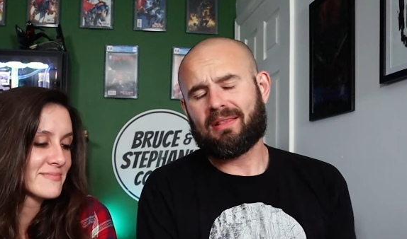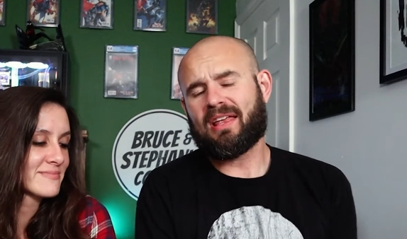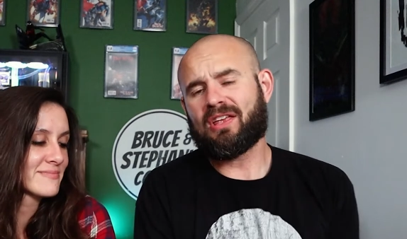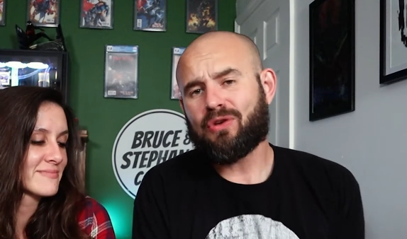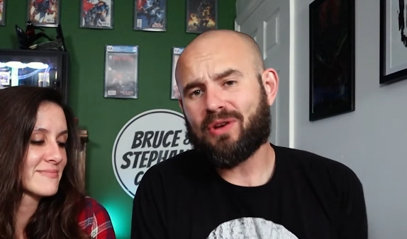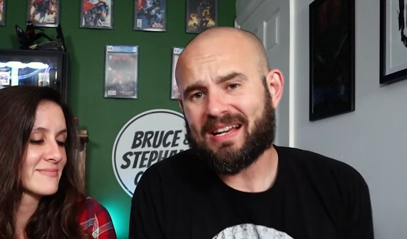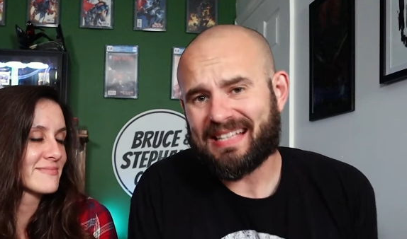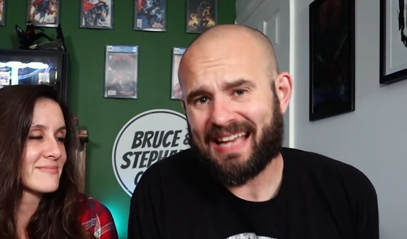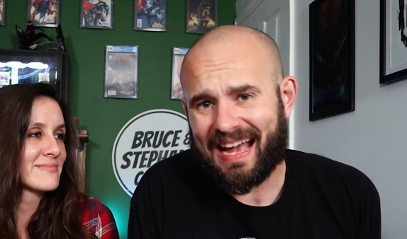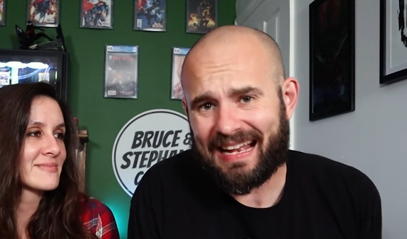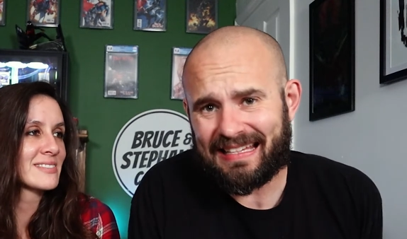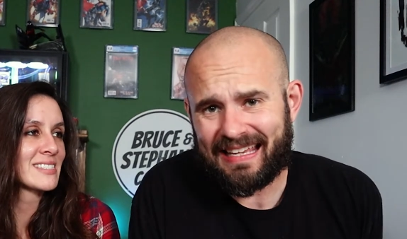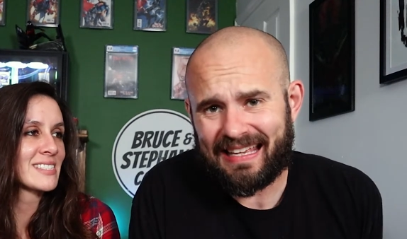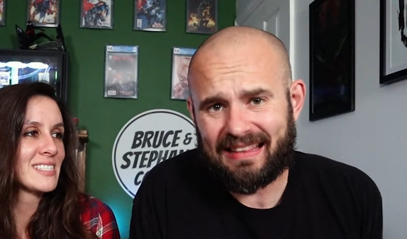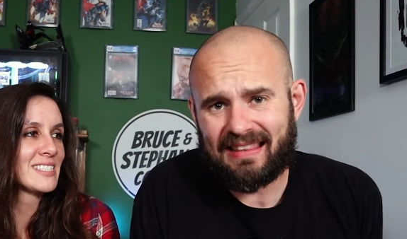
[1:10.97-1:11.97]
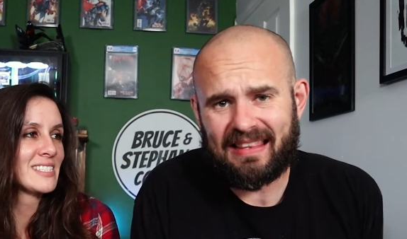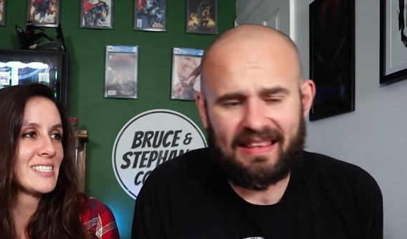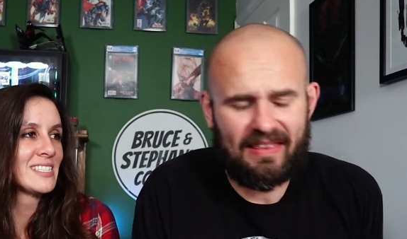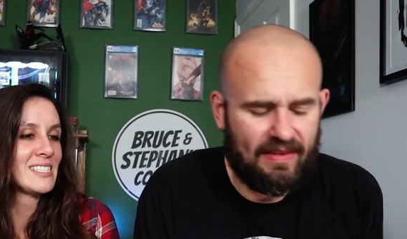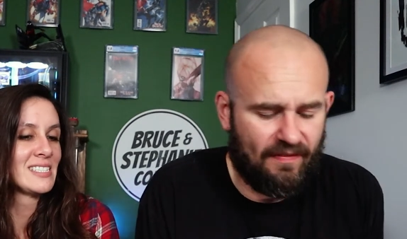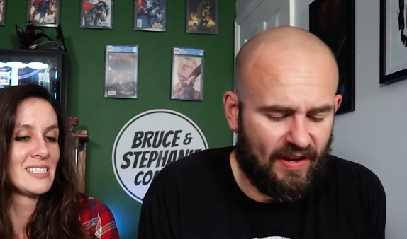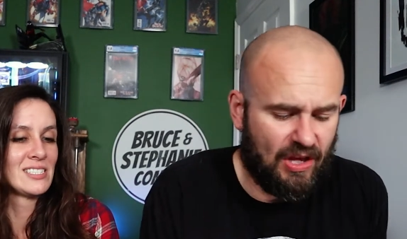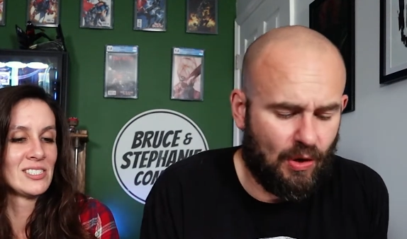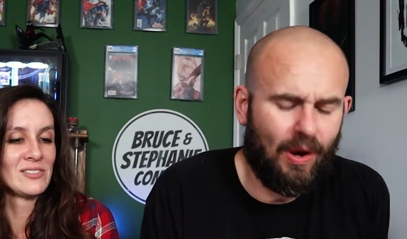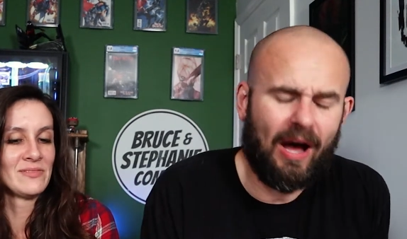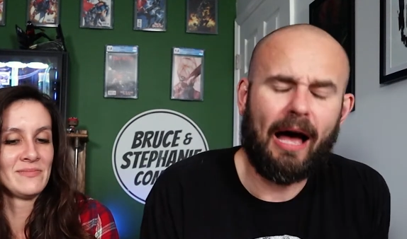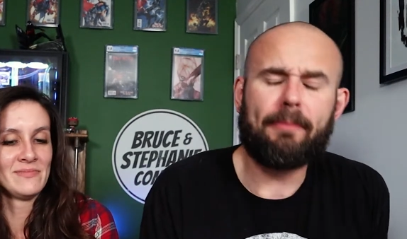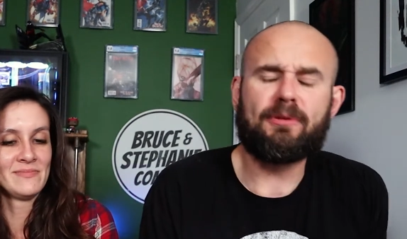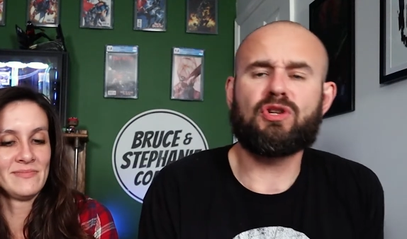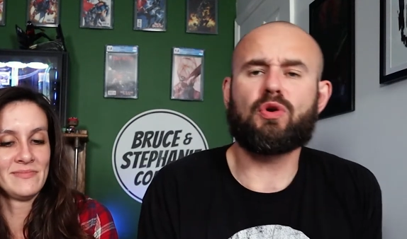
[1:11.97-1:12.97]
Speaker 1: that you guys had to get the
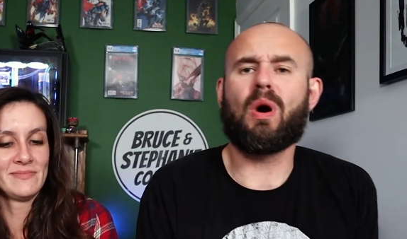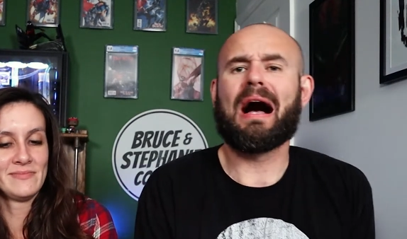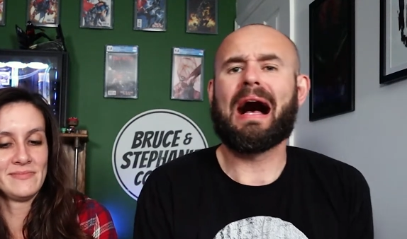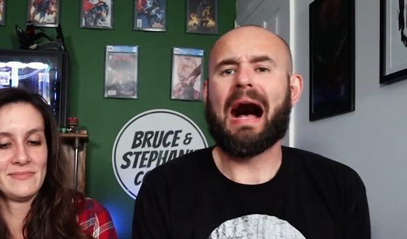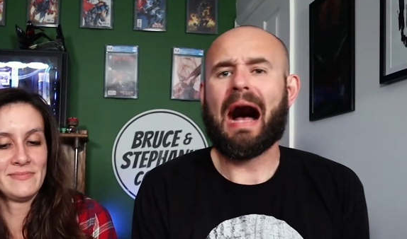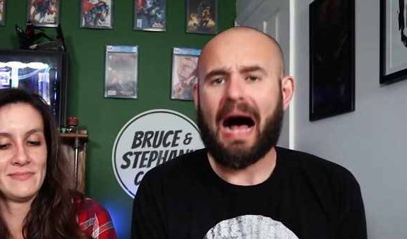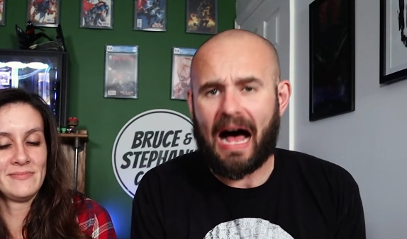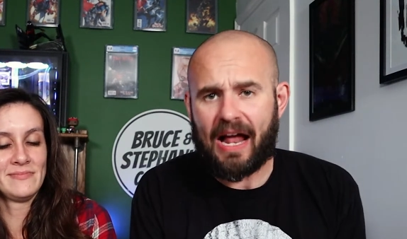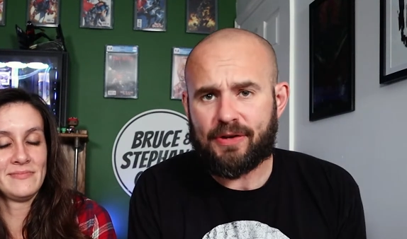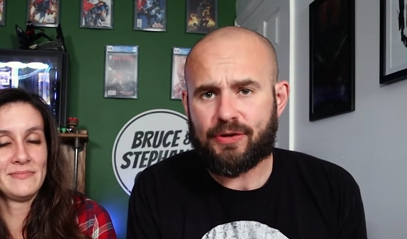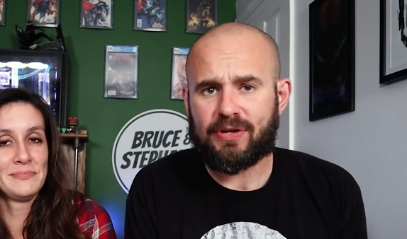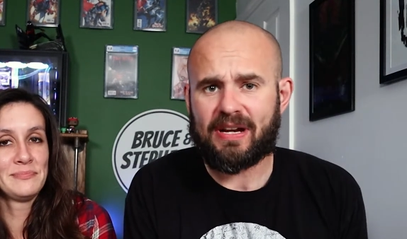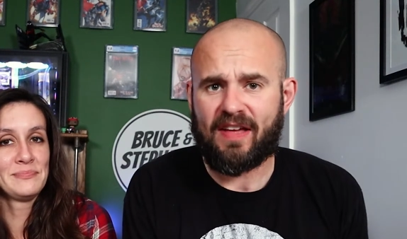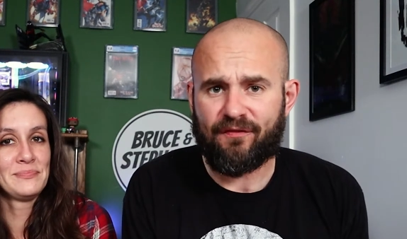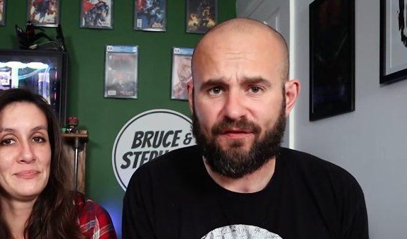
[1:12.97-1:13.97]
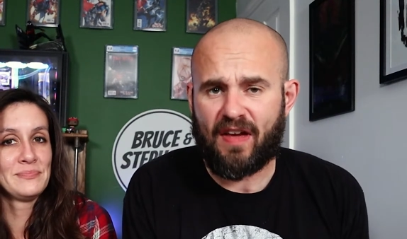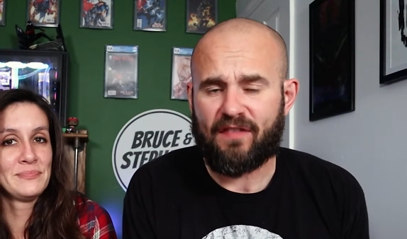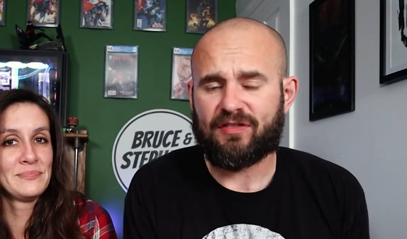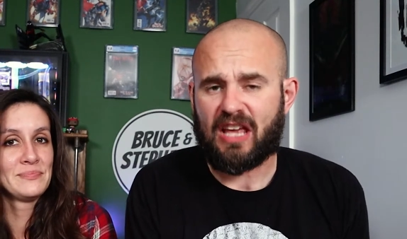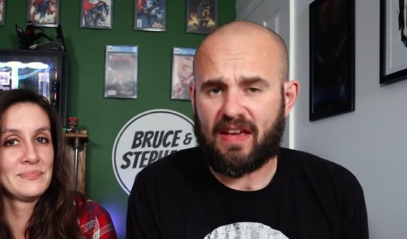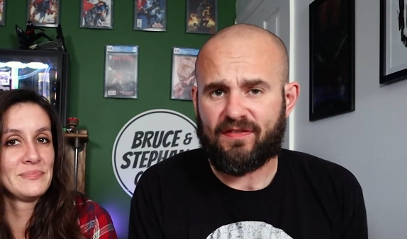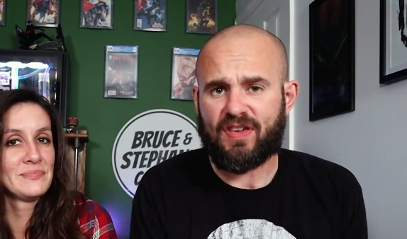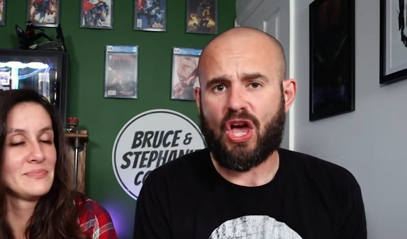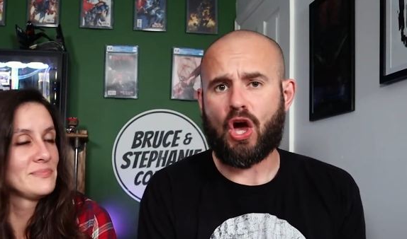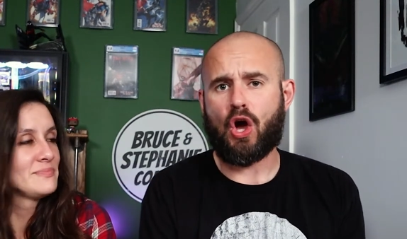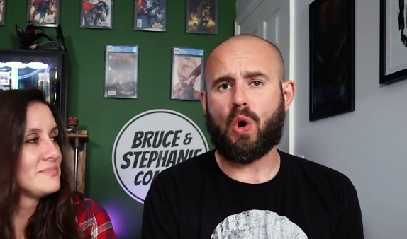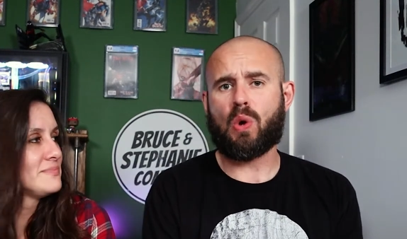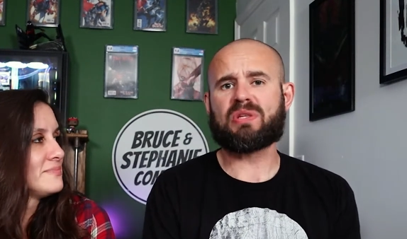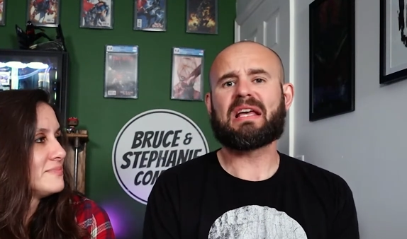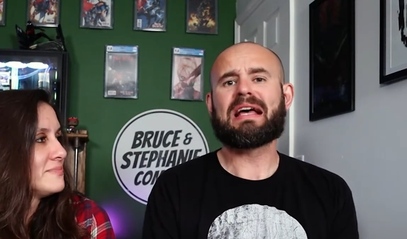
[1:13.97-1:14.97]
video up to one hundred fifty
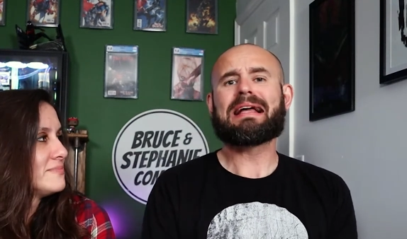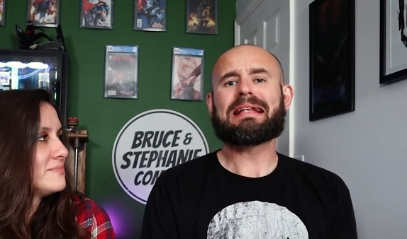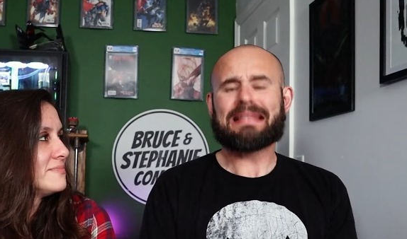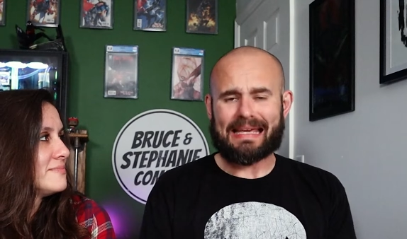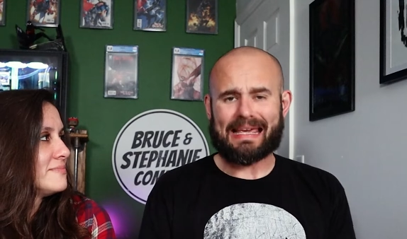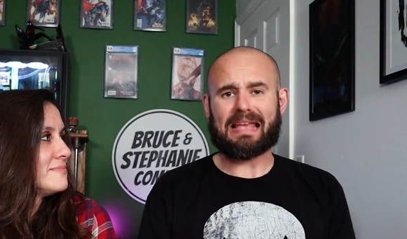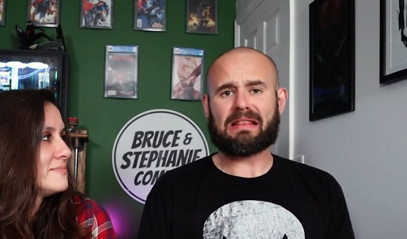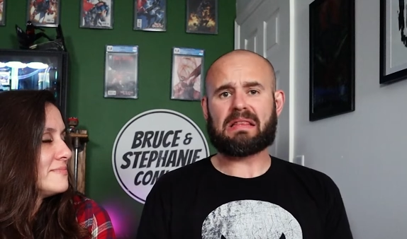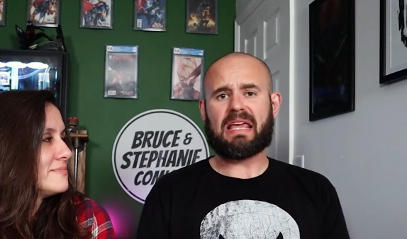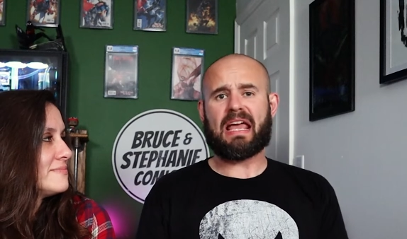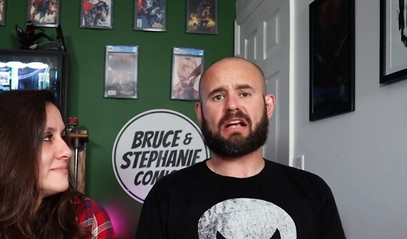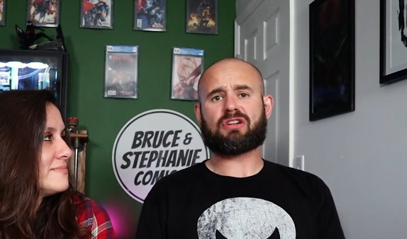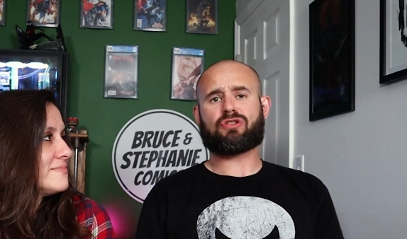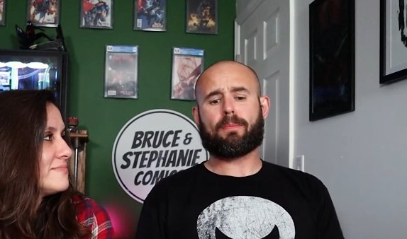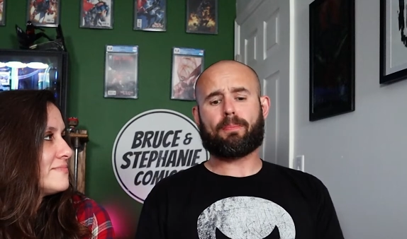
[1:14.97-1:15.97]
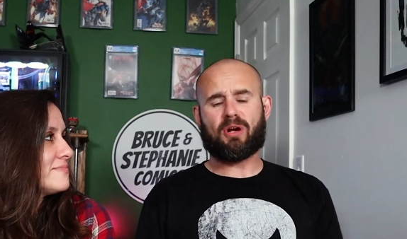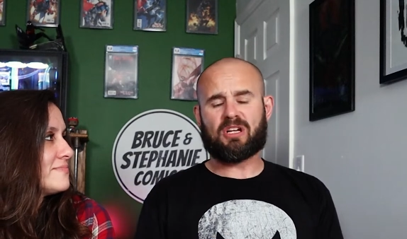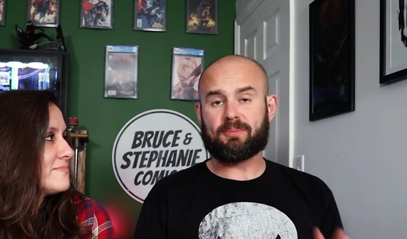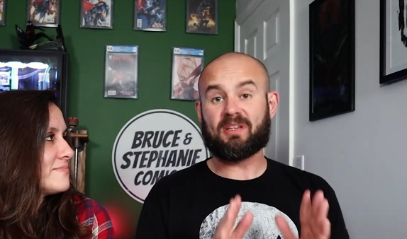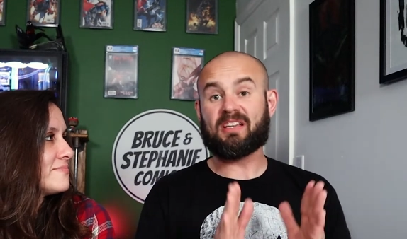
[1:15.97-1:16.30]
views to get the extra books,